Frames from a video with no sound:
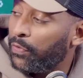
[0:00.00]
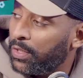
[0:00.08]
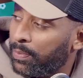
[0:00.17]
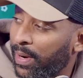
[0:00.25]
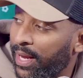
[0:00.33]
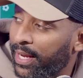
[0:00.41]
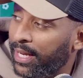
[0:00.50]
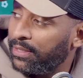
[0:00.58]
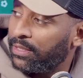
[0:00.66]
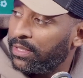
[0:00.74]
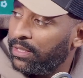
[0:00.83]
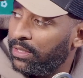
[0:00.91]
for you to play
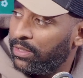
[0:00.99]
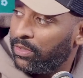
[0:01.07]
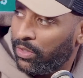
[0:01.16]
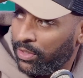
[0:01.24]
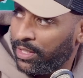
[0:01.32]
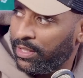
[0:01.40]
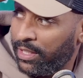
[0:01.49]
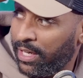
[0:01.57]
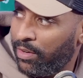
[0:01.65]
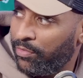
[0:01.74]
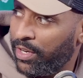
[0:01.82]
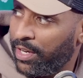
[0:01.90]
against than, than Thierry. Than
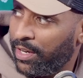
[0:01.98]
Thierry Henry.